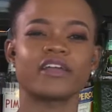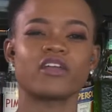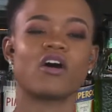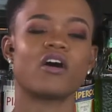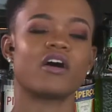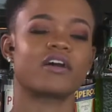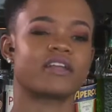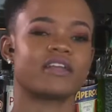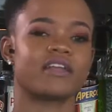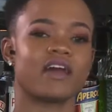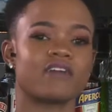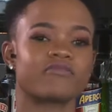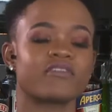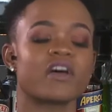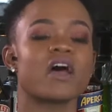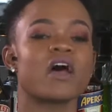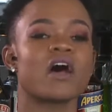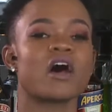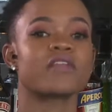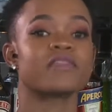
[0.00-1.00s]
and hard enough,
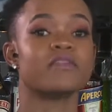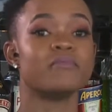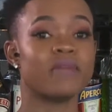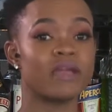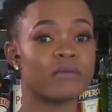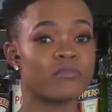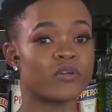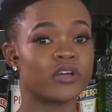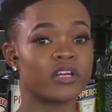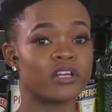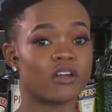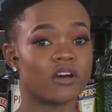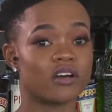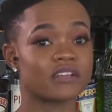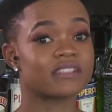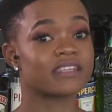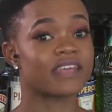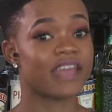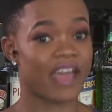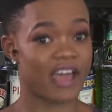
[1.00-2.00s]
the memory
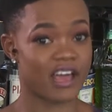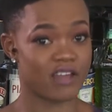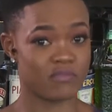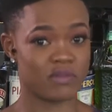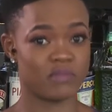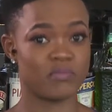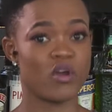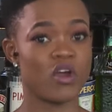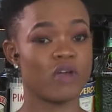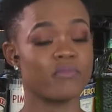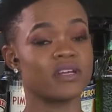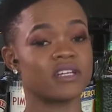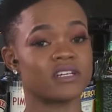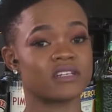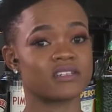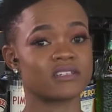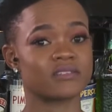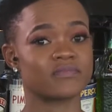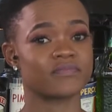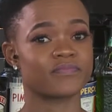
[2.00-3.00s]
loss can be
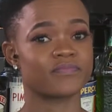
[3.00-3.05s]
permanent.